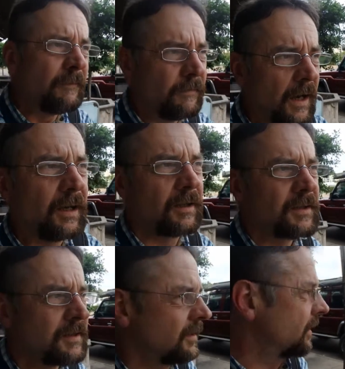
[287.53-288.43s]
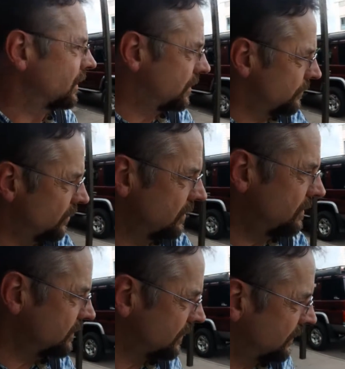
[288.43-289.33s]
violence in our
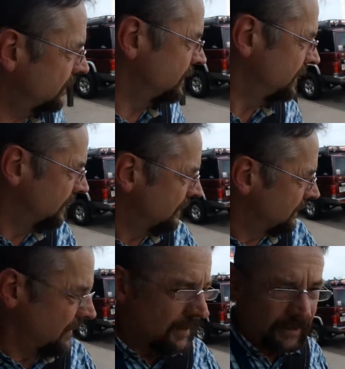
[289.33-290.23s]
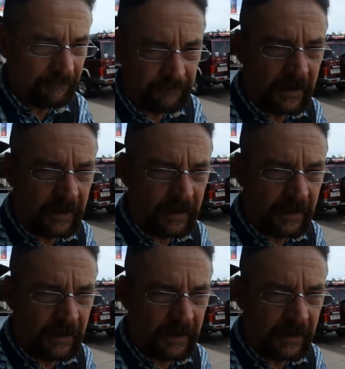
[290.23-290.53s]
communities have